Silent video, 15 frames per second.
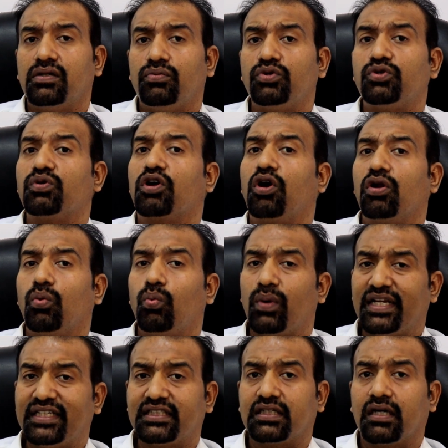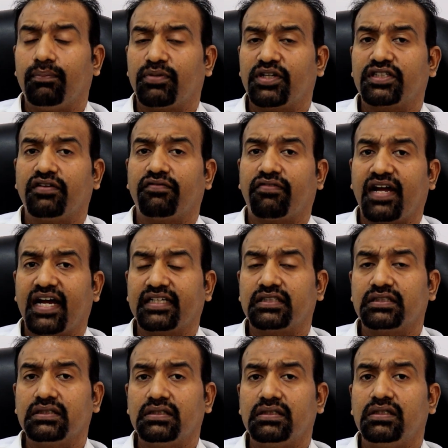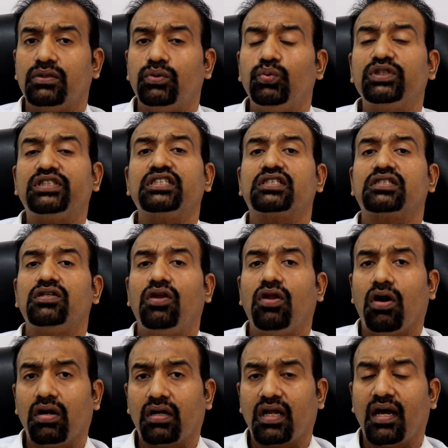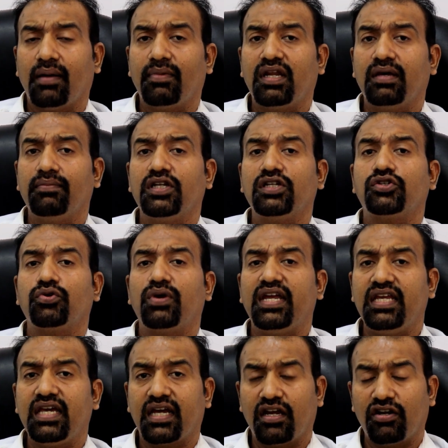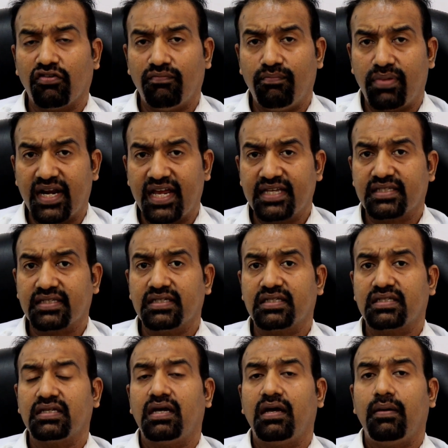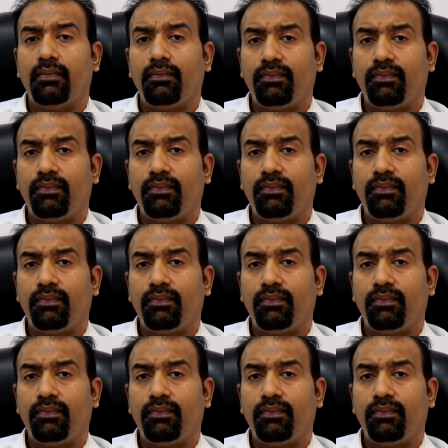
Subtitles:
which we call a wedge compression fracture, which is not amenable to any kind of braces,